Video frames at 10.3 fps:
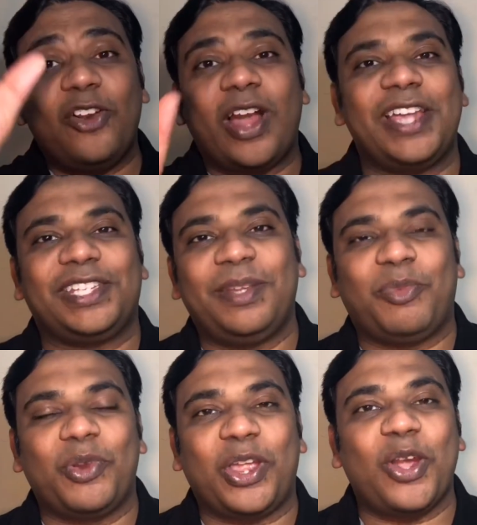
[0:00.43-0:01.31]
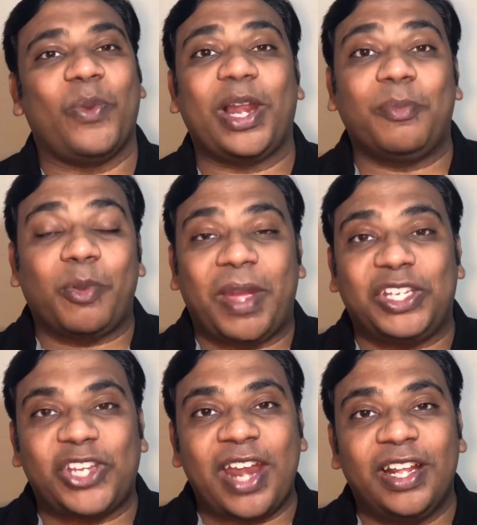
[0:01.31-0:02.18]
guys, Nepun here. Welcome to my
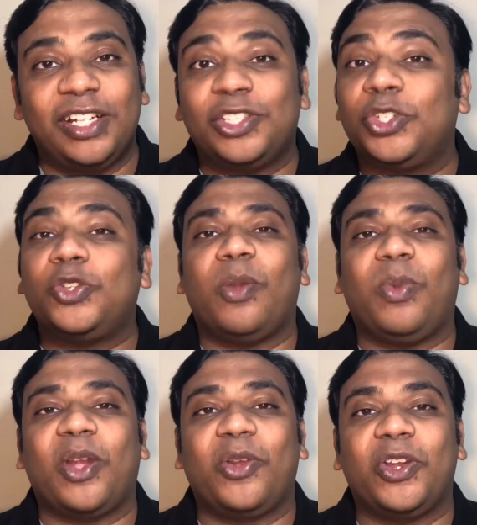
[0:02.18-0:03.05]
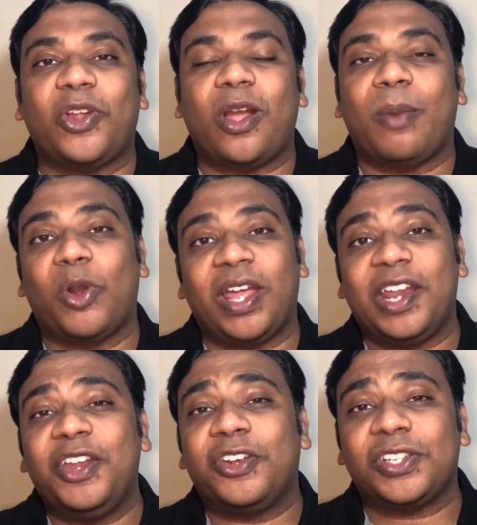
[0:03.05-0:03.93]
channel. So today we are going to talk about an
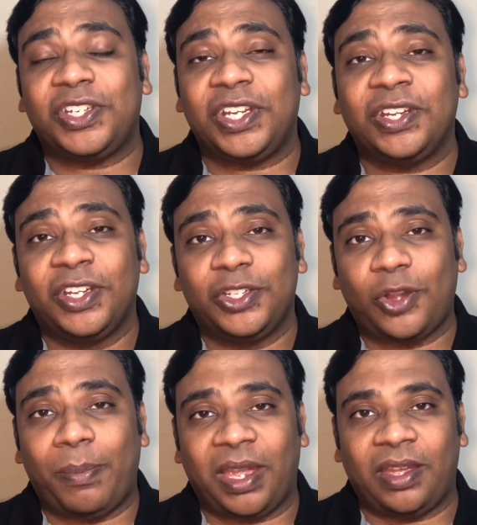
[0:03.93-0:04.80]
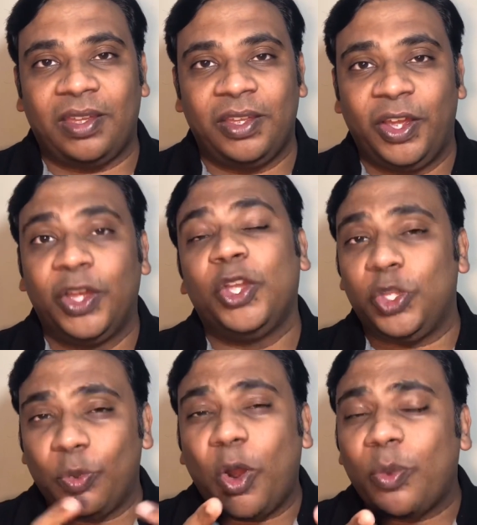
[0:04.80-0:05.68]
interesting topic.
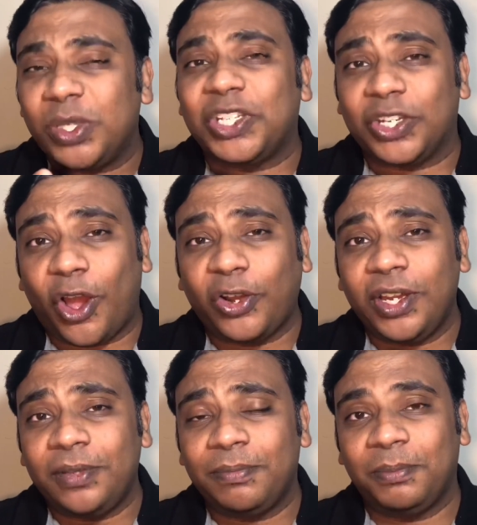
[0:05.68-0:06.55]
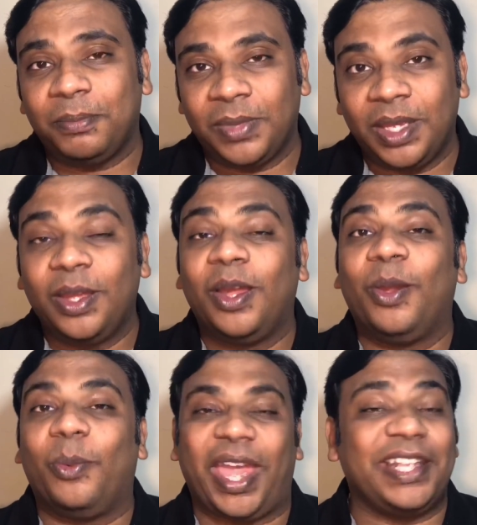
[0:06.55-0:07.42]
You want to visit a doctor?
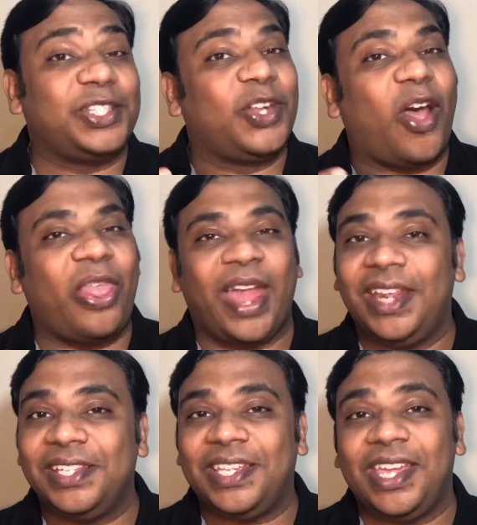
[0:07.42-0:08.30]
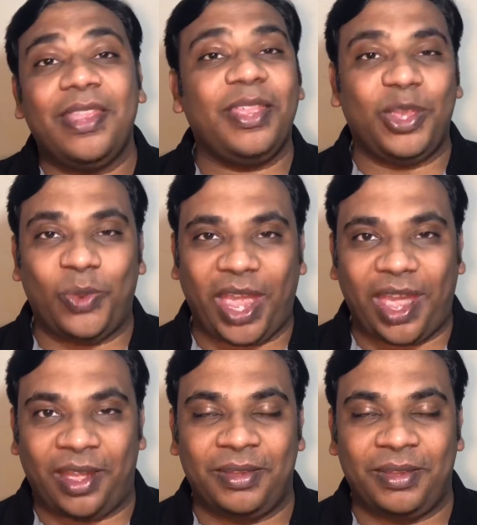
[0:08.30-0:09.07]
Well, it's not that easy in the UK.